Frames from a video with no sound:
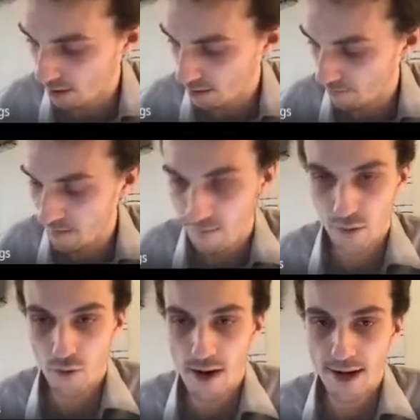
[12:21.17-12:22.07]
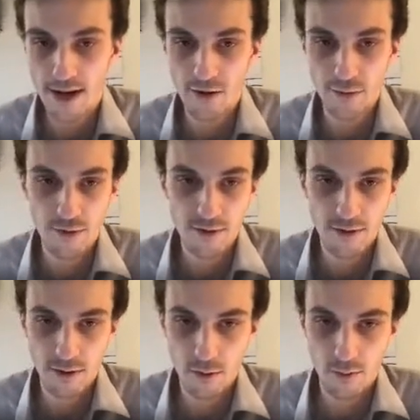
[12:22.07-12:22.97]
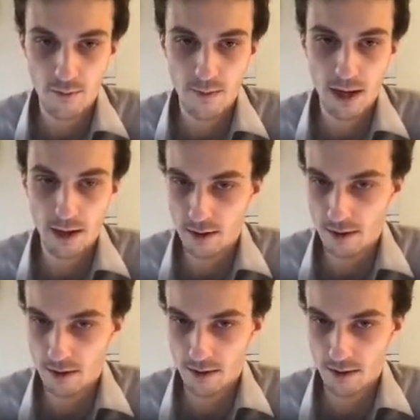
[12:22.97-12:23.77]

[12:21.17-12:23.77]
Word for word: something for graded algebras. So uh,